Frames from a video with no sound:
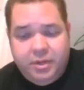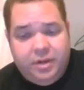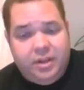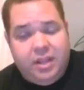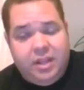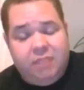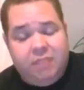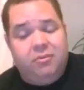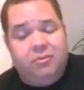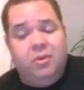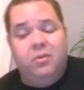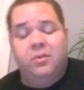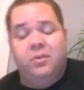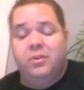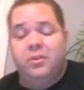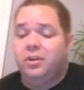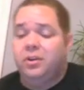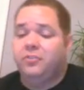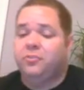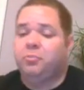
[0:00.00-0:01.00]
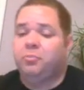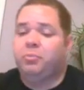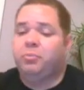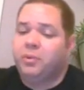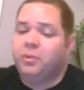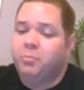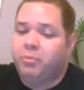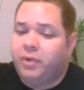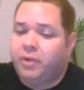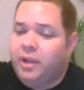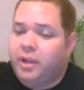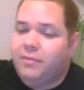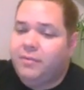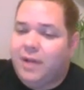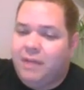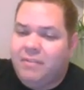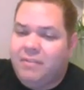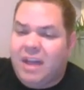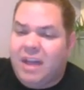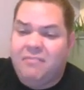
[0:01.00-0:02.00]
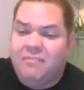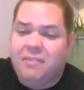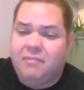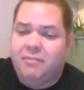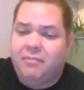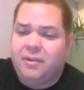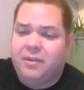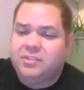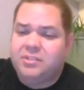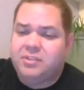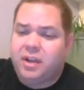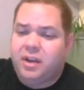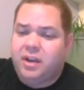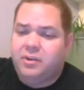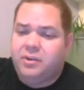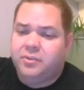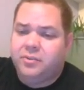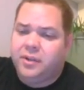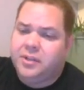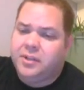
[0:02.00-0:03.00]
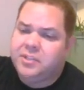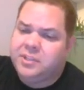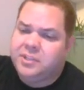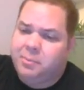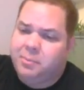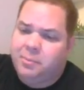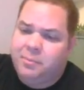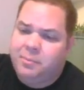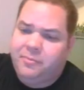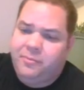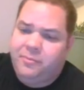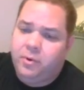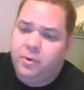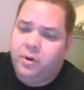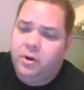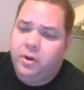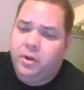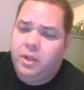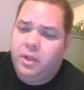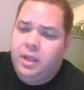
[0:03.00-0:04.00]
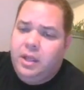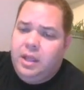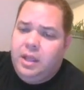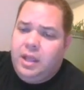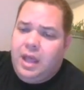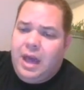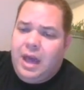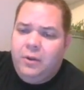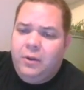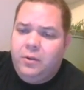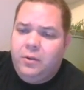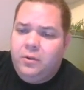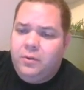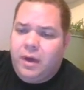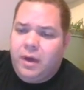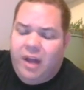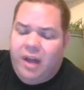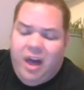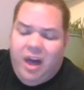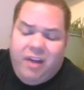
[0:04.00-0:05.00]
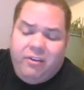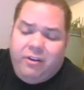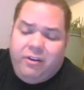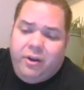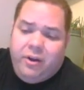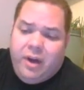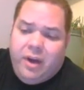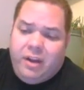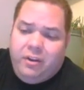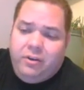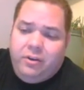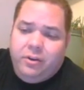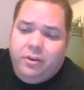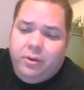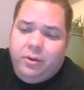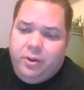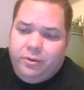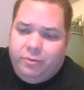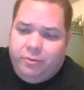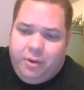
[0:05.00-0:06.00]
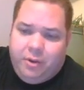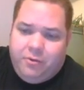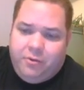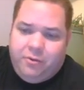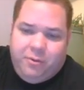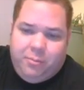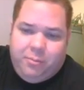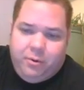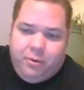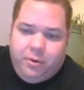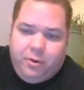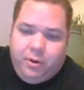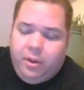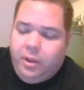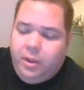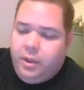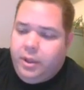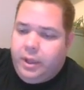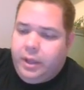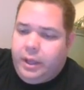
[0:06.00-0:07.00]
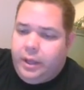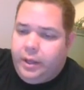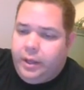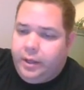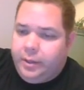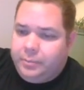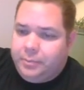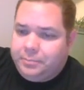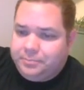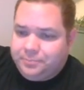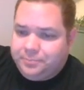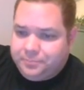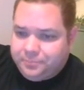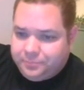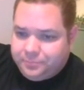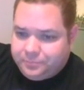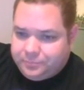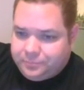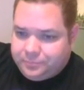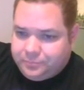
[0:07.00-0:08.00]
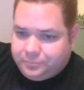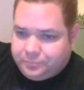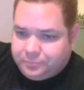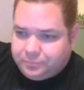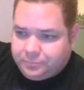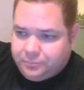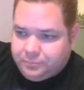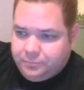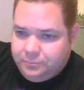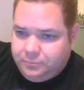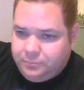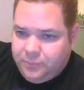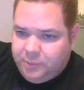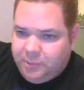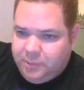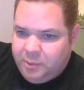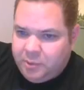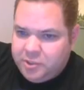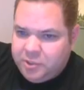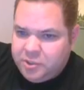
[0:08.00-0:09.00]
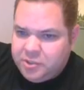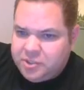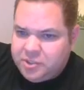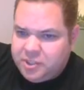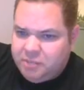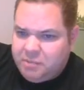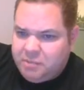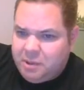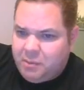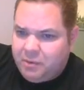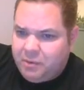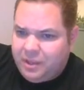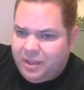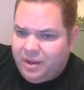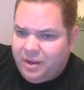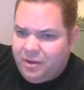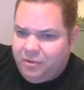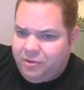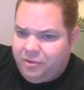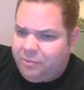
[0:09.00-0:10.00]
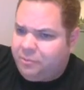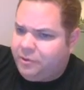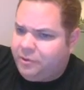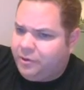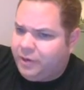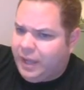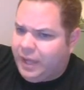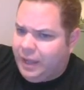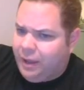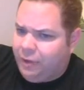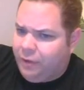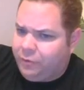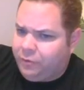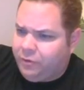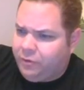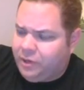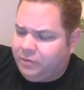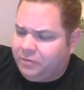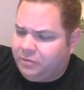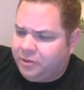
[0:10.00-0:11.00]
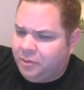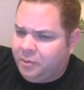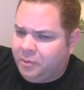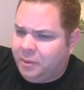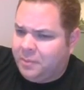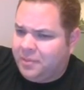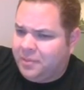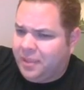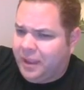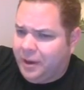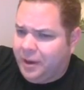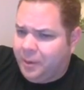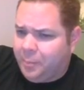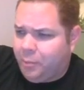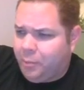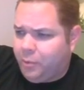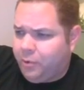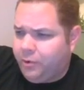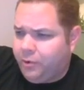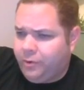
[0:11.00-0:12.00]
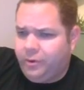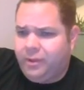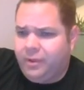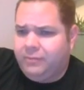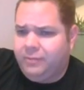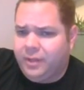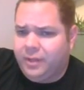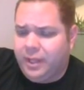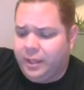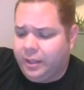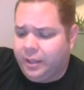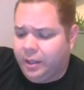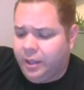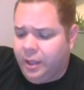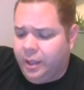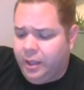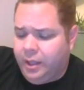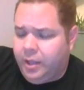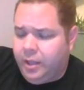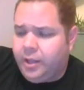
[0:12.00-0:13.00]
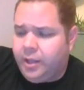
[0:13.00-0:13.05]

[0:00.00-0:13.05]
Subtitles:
But hey, Rogue, you're also pretty brave. I've never really tried a trend chipper before. How do you? I don't even know how to do a trend chipper. Um, I mean, would you still be able to get it shipped to your house, or do you have to go meet them at the airport? Or do you have to like